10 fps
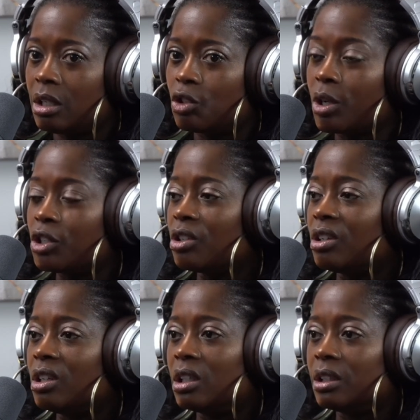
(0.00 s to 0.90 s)
And trust your
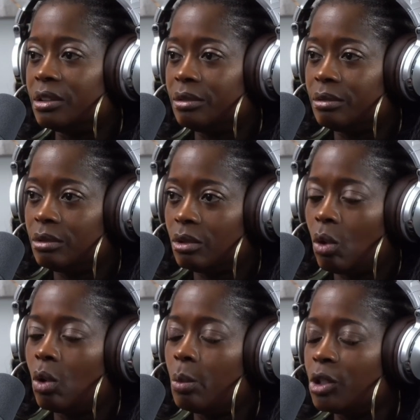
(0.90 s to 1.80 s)
gut.
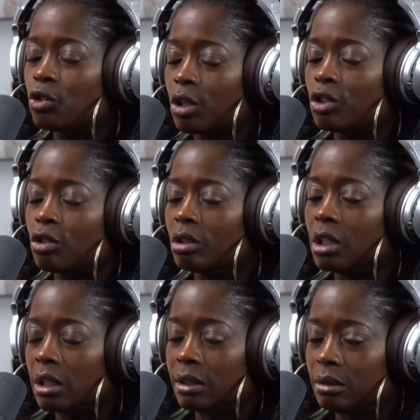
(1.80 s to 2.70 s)
Always trust your
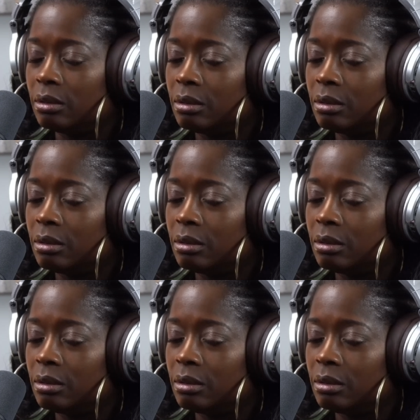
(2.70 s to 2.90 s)
gut.